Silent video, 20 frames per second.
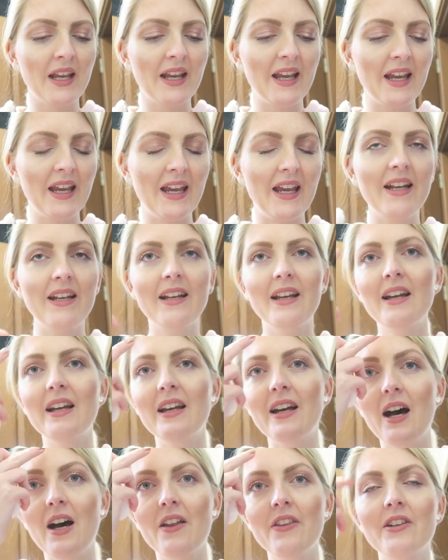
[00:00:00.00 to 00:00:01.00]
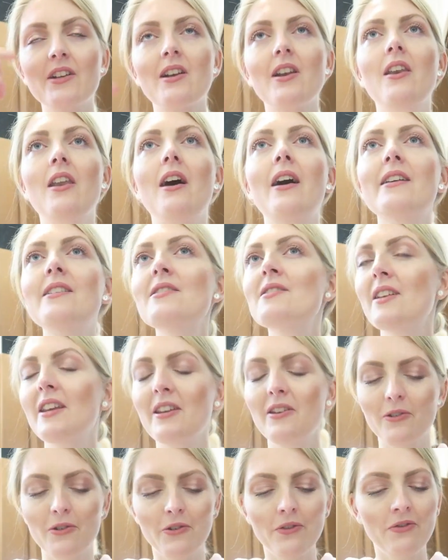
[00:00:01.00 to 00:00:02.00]
and uh, other lines
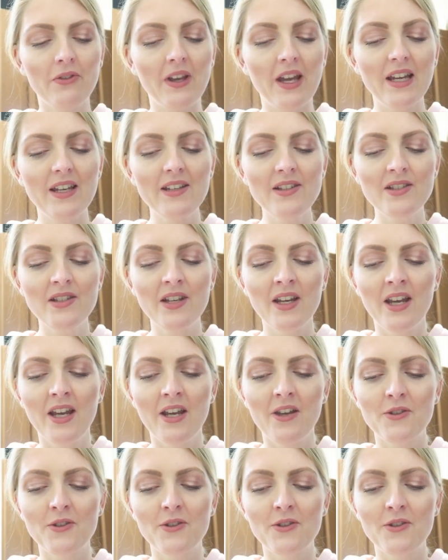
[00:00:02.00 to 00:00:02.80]
in your face.